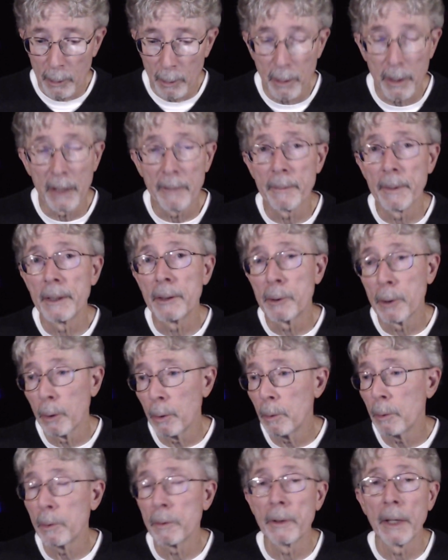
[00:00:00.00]
Or they've been
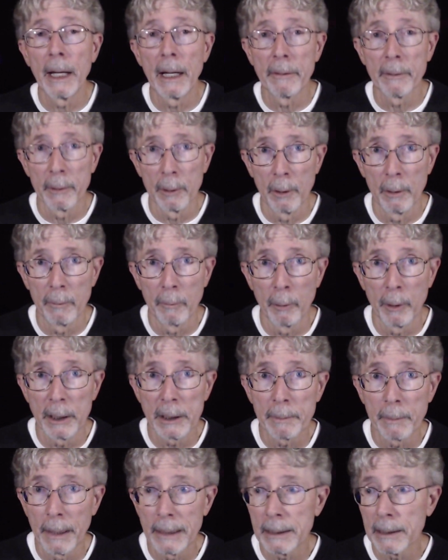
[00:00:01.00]
told they have a low
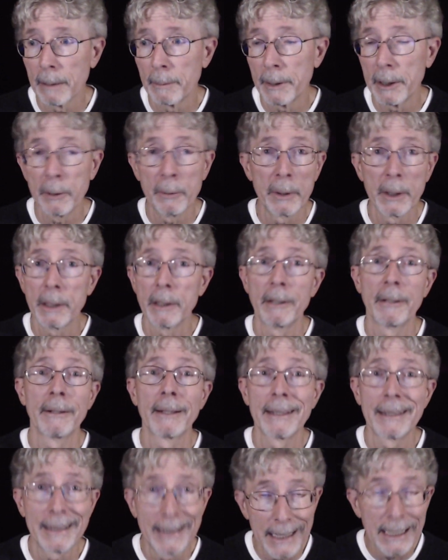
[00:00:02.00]
voice by somebody who didn't know
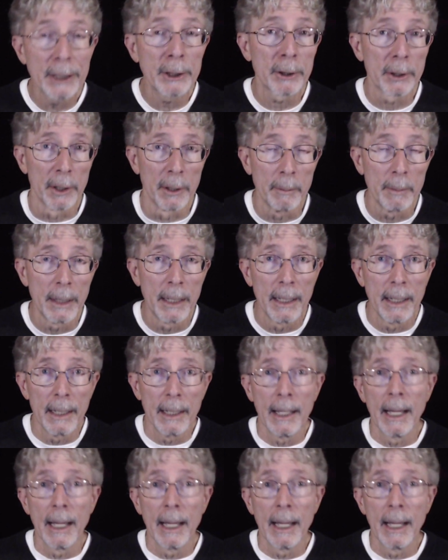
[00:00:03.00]
how to teach them